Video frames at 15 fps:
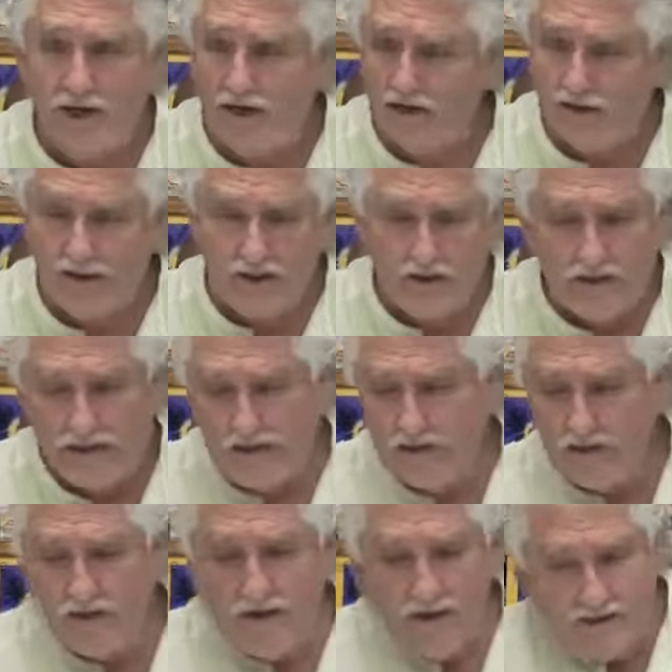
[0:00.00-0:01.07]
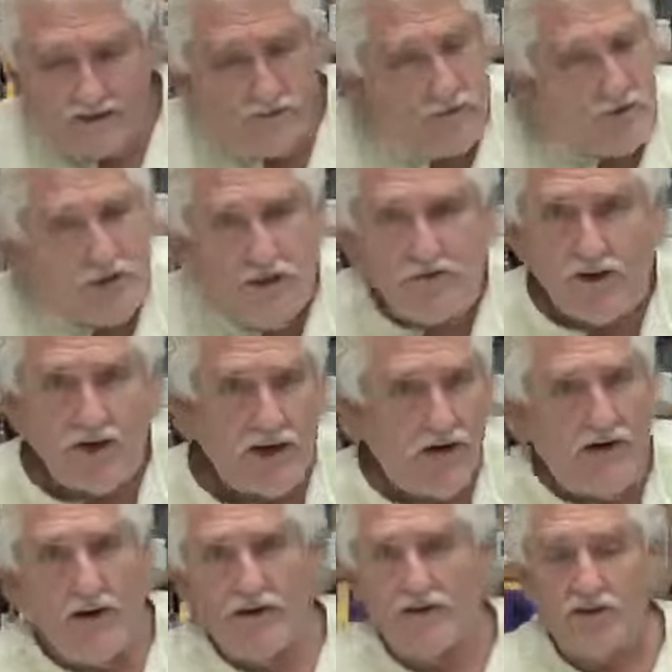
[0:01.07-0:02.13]
And, you know, specific
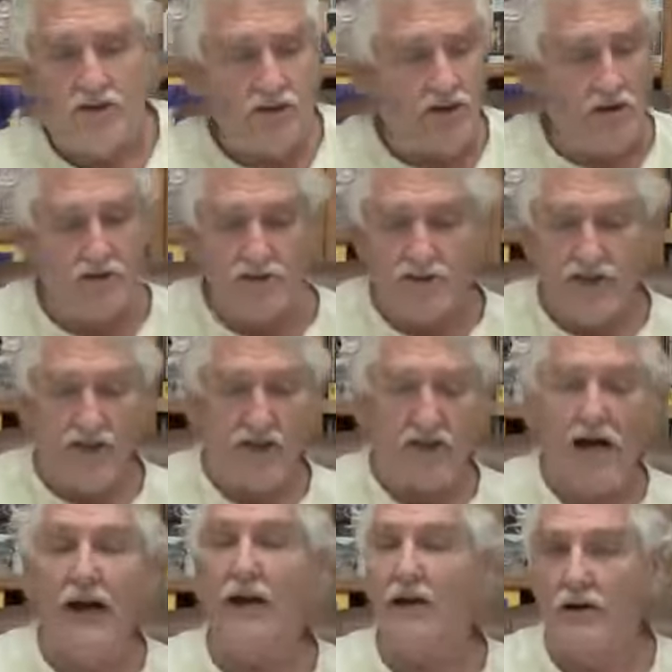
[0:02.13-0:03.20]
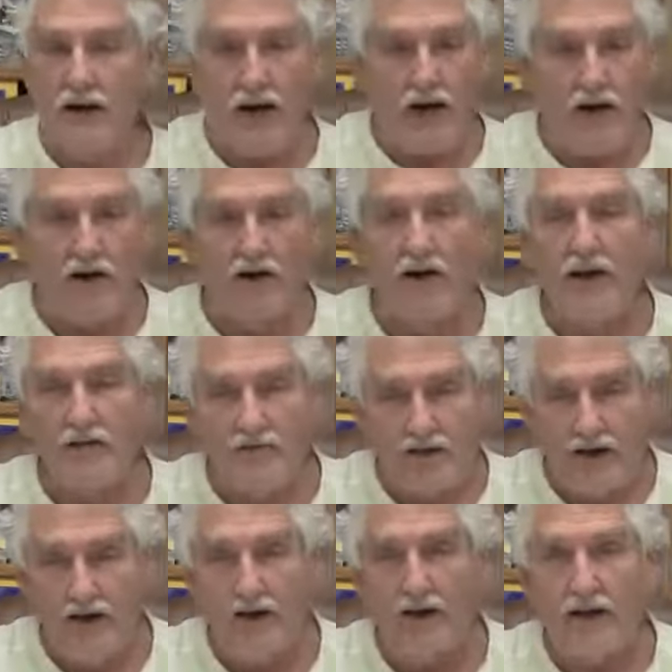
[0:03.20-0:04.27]
areas that you don't see a lot are now
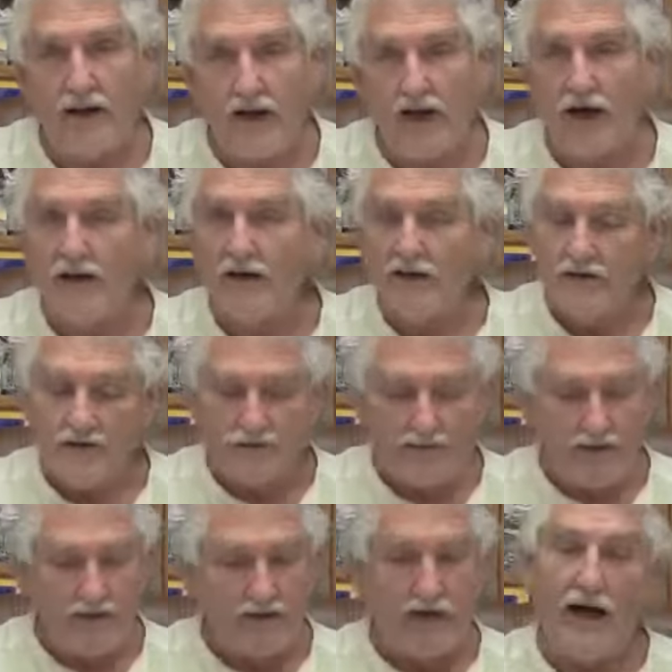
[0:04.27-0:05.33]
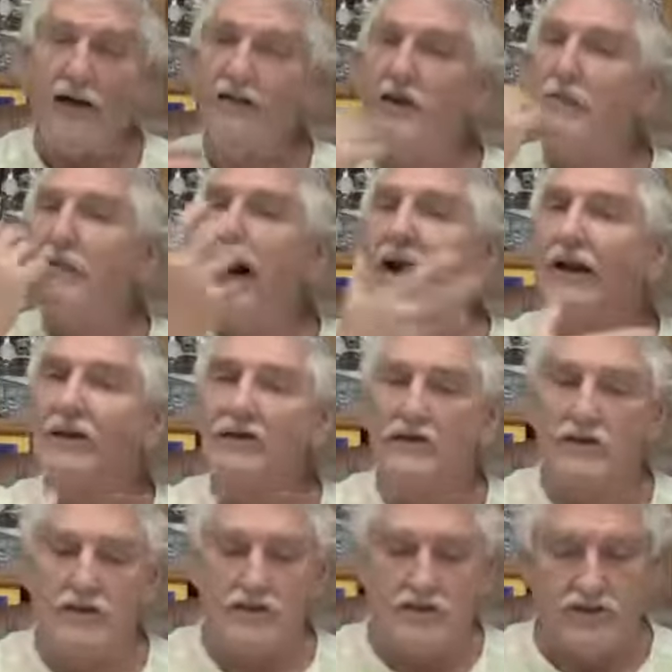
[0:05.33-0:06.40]
invaded a lot. A lot in the palate
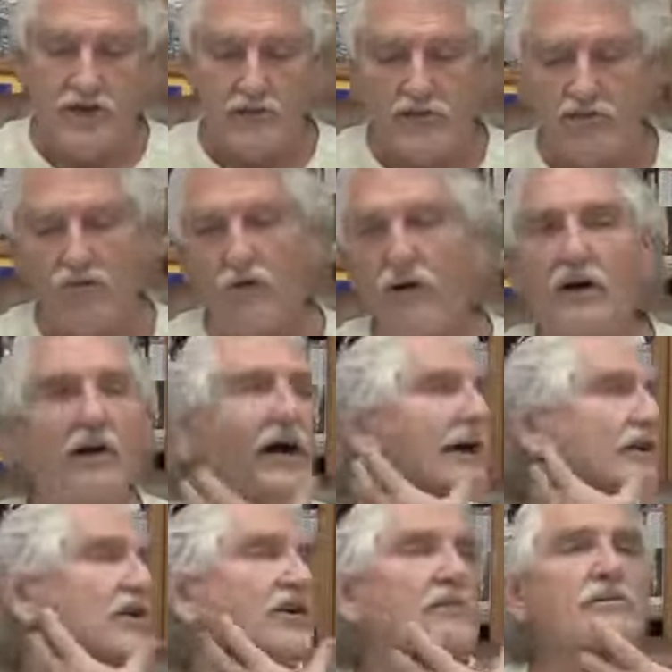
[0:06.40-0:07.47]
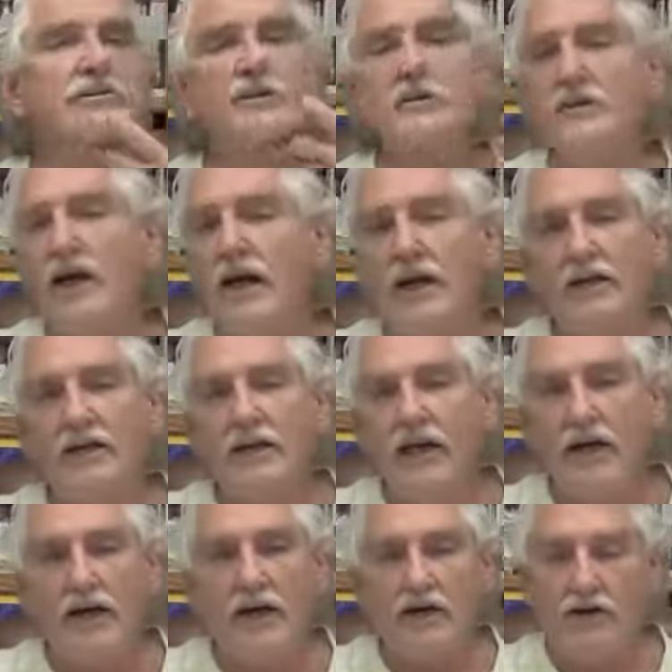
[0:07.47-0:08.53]
you didn't see before. A lot of tumors in the head and
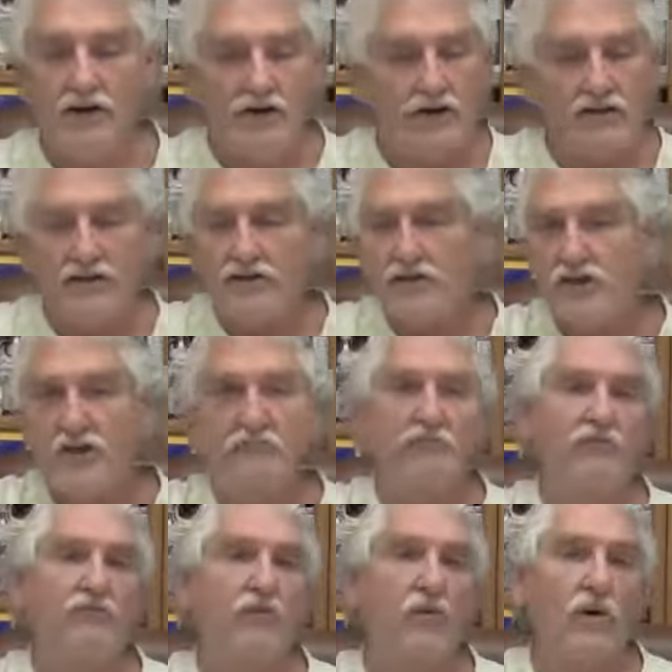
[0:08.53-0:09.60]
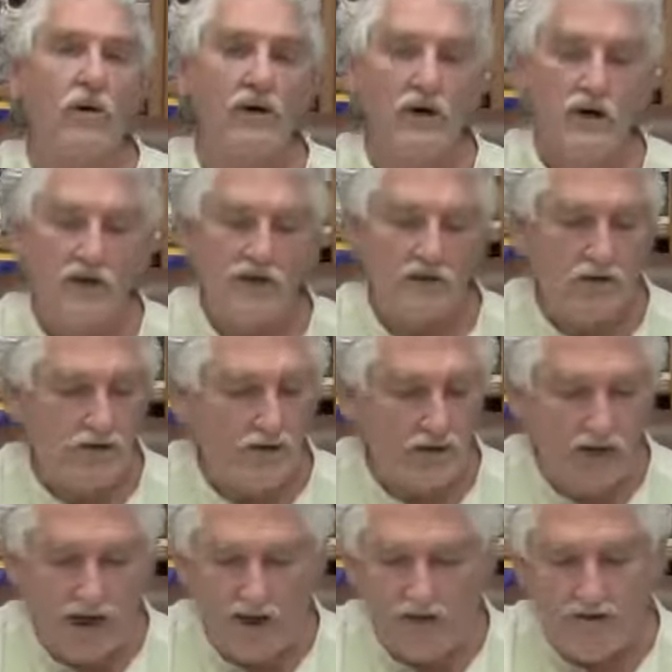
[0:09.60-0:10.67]
neck area you didn't see before. So a
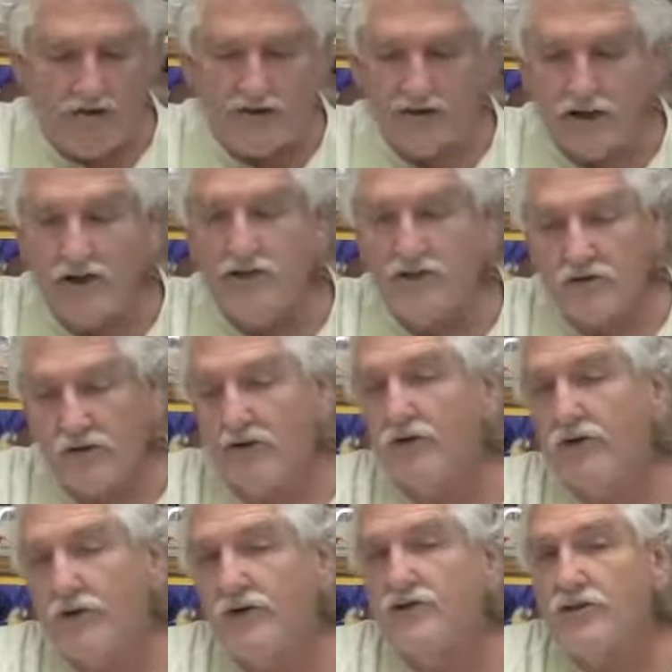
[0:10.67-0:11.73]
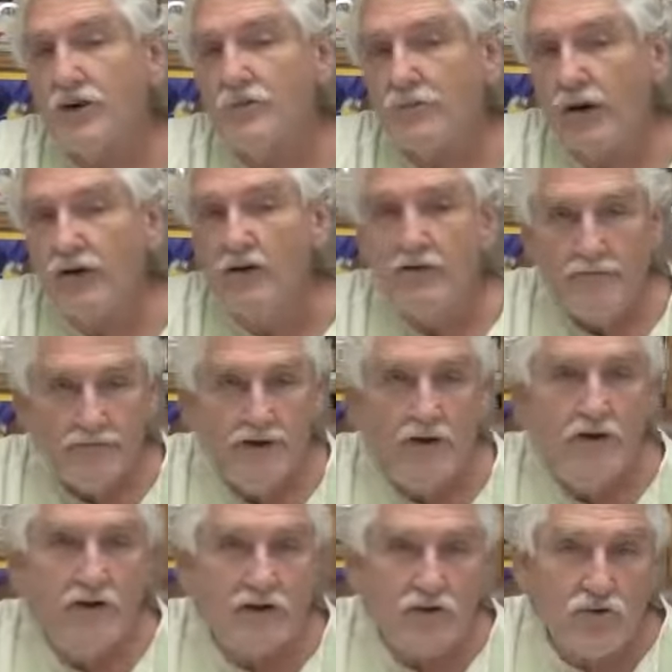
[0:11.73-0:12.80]
lot of these things are increasing, but
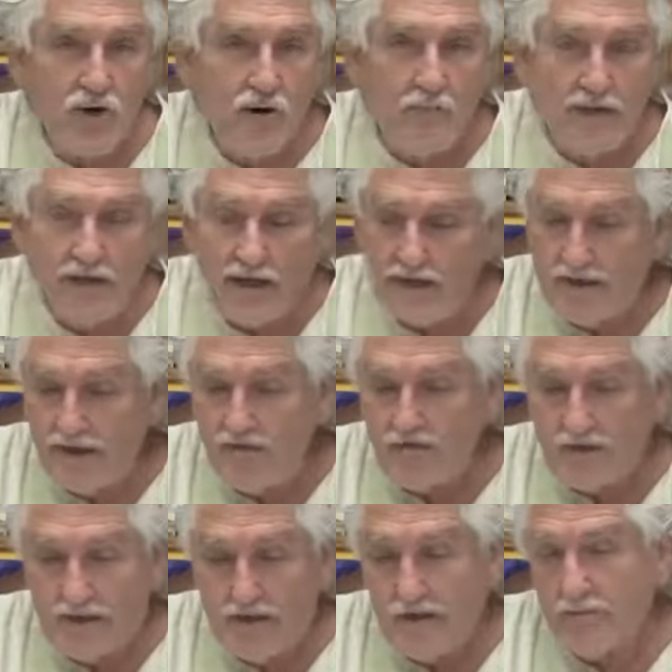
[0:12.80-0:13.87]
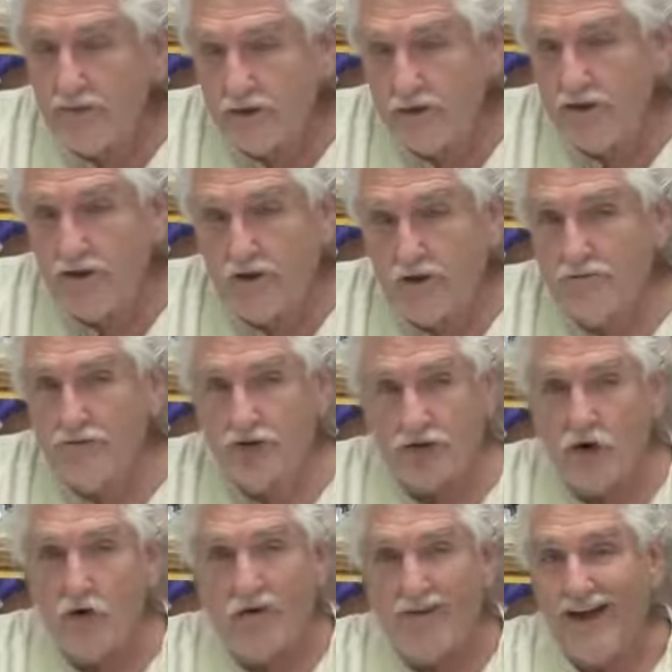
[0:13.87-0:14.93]
there is remedy. I definitely get up on the herbs and
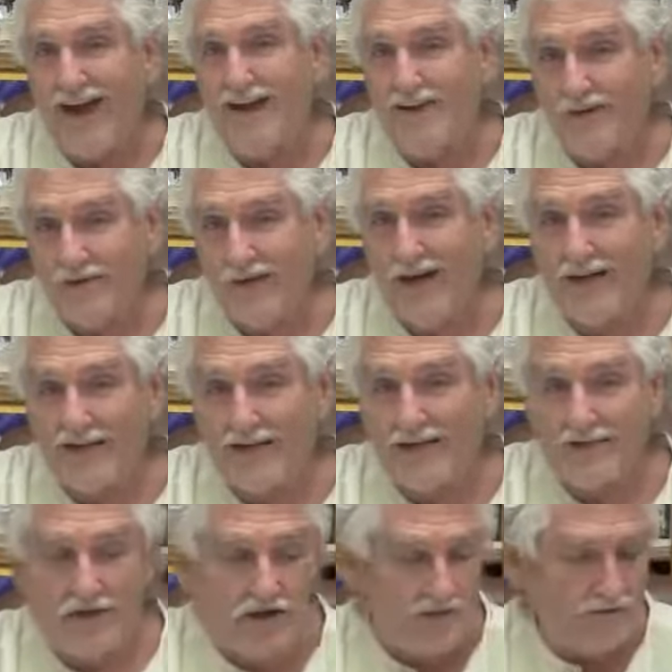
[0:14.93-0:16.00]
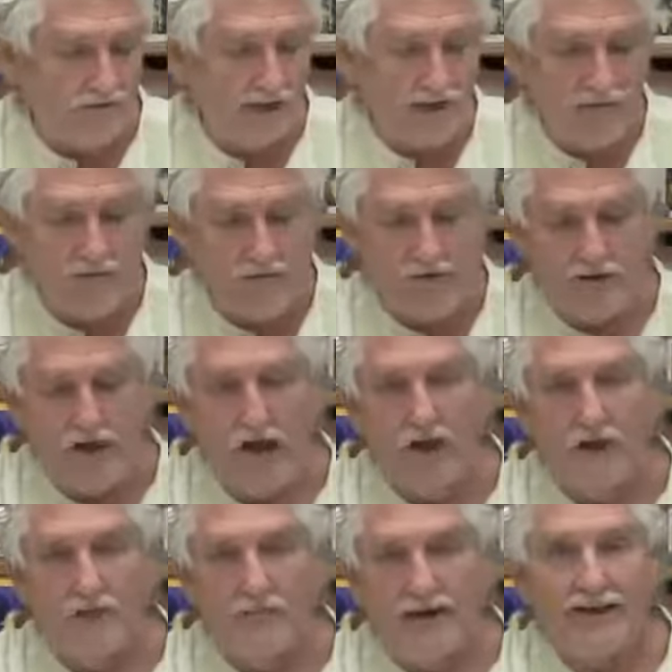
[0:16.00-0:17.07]
go in that direction, though, like we've been
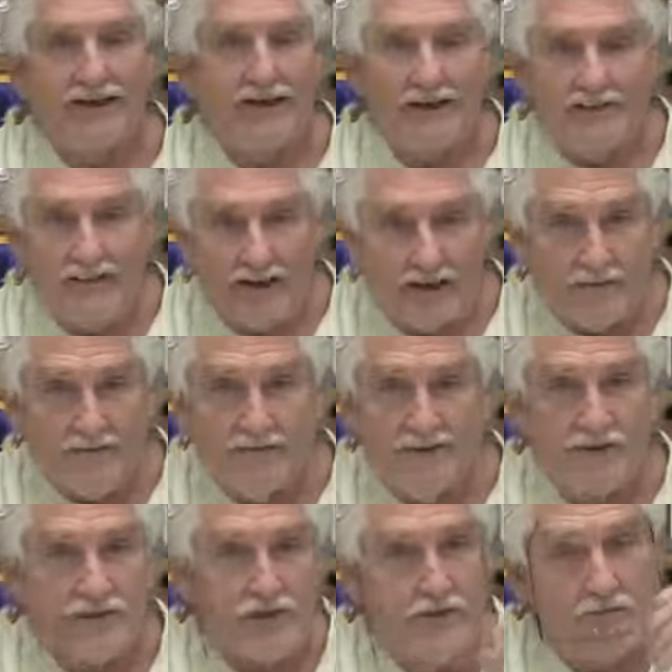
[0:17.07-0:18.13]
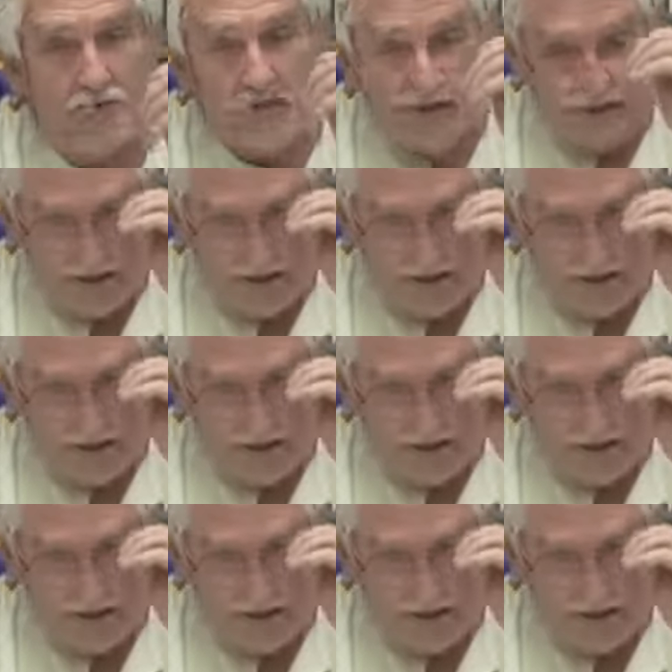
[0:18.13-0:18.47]
talking about. Get in the lymph system.